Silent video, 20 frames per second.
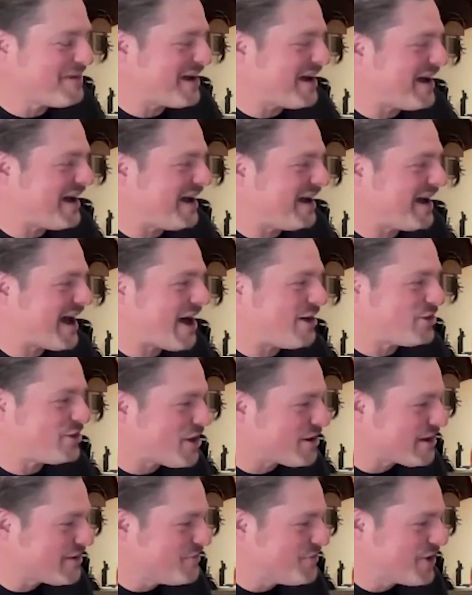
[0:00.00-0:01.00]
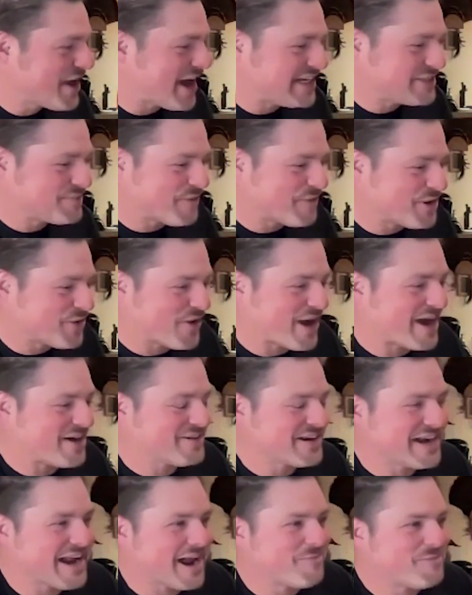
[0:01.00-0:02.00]
How long have you guys been
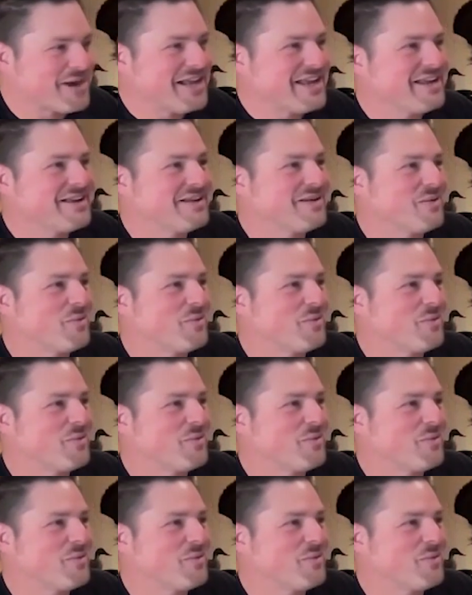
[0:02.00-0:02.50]
around, and how many